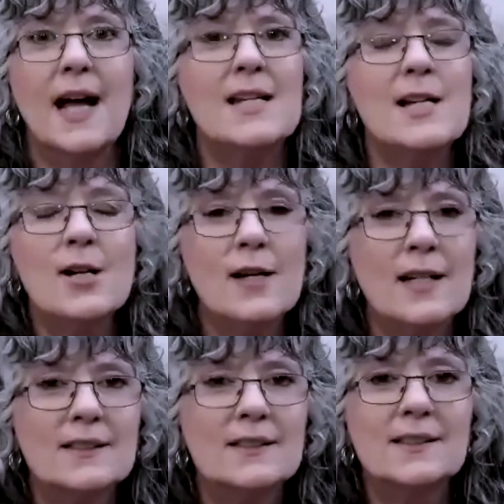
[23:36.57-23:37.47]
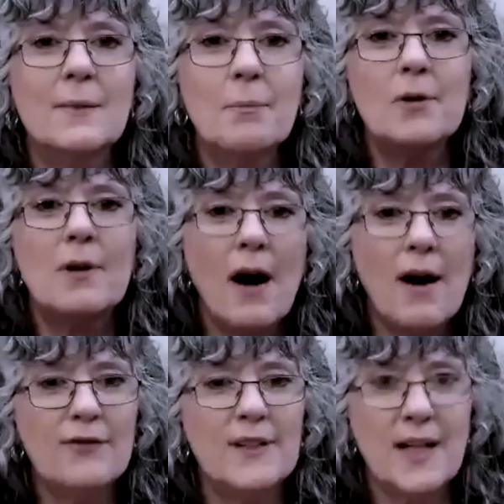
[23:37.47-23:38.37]
and here a simple
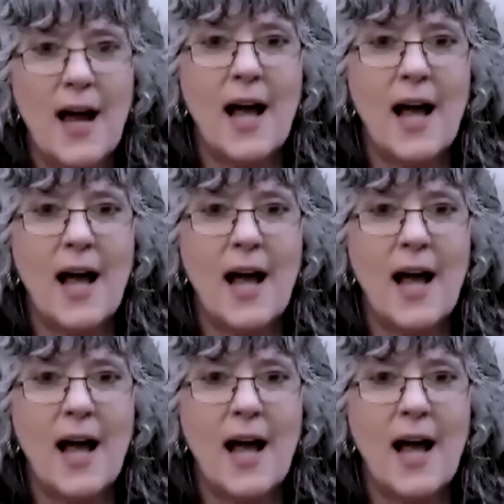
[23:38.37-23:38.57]
coffee